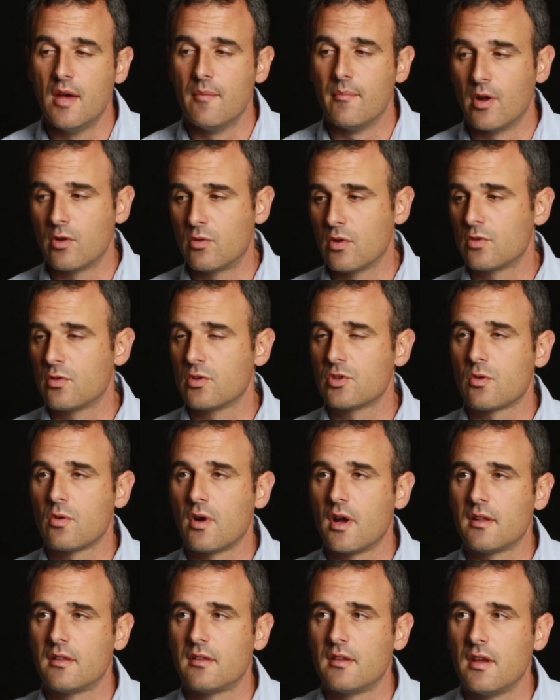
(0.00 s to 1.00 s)
But what was
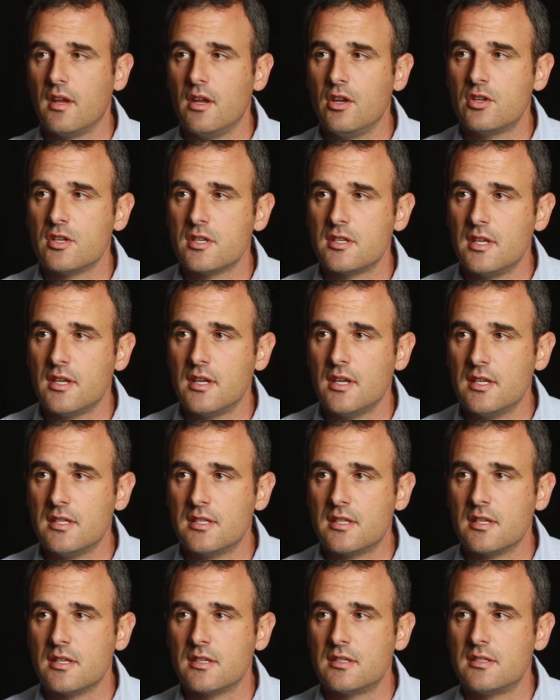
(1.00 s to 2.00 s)
quite interesting
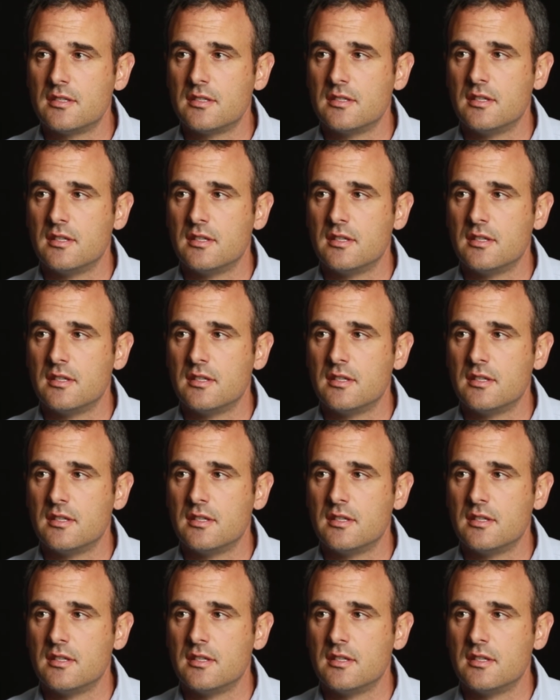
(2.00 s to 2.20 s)
is this